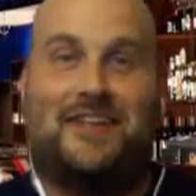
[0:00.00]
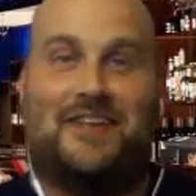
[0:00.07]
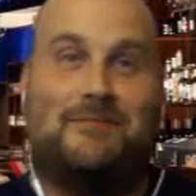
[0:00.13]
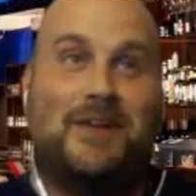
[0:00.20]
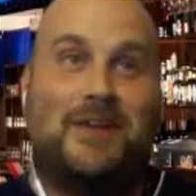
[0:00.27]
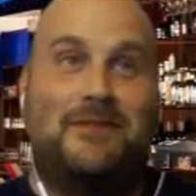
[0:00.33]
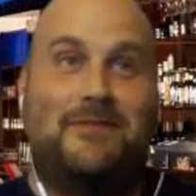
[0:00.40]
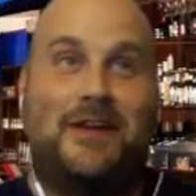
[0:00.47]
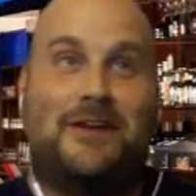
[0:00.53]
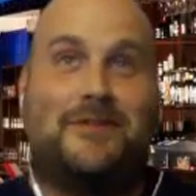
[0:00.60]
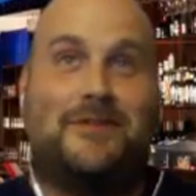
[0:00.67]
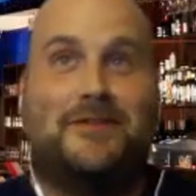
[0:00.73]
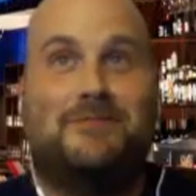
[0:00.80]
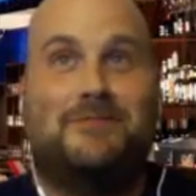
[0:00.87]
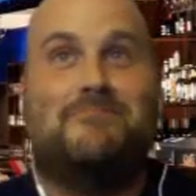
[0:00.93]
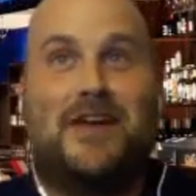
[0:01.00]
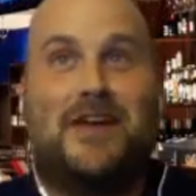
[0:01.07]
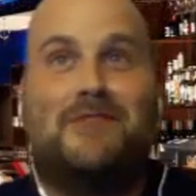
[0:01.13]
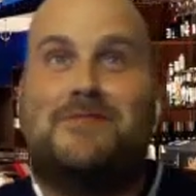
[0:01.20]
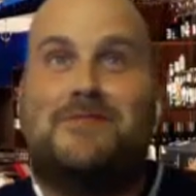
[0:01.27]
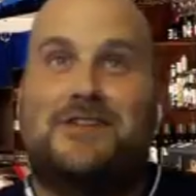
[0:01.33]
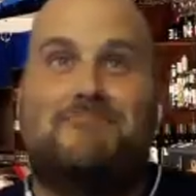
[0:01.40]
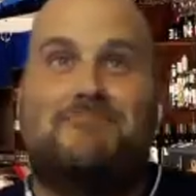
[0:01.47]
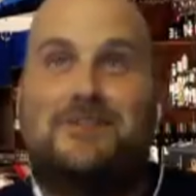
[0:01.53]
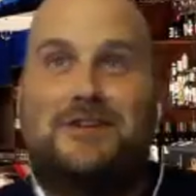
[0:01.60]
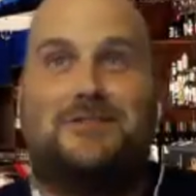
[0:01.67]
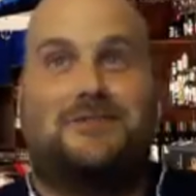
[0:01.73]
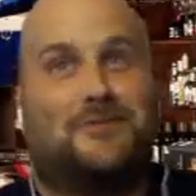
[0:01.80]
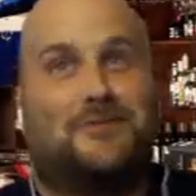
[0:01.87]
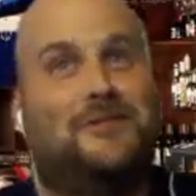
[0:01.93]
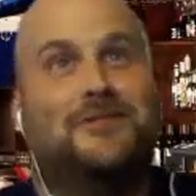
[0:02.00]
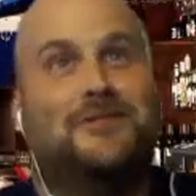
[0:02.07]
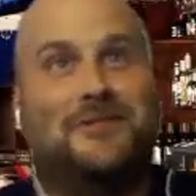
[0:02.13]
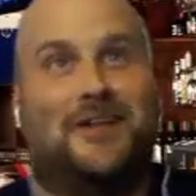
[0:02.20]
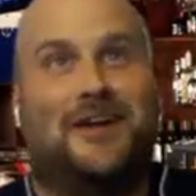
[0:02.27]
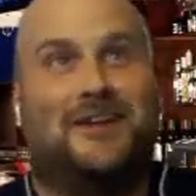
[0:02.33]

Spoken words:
Like maybe that could maybe be true. Like